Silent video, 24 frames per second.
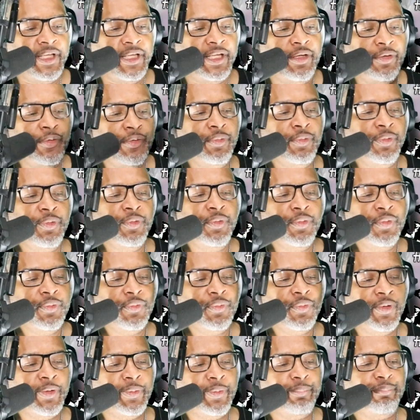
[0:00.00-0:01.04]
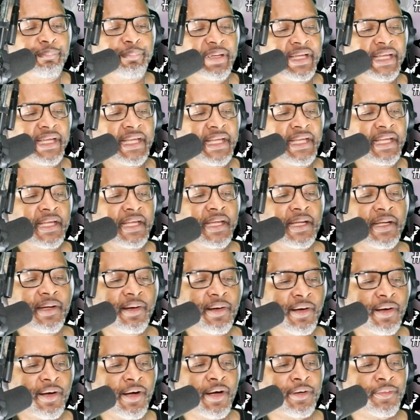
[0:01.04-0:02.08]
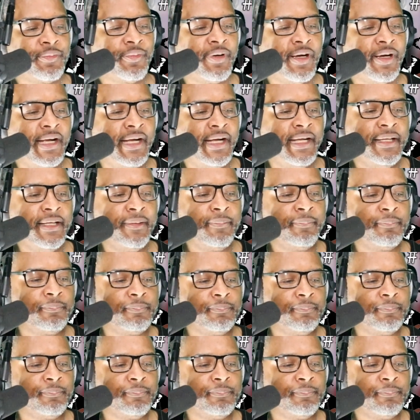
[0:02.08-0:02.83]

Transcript: You will be all right.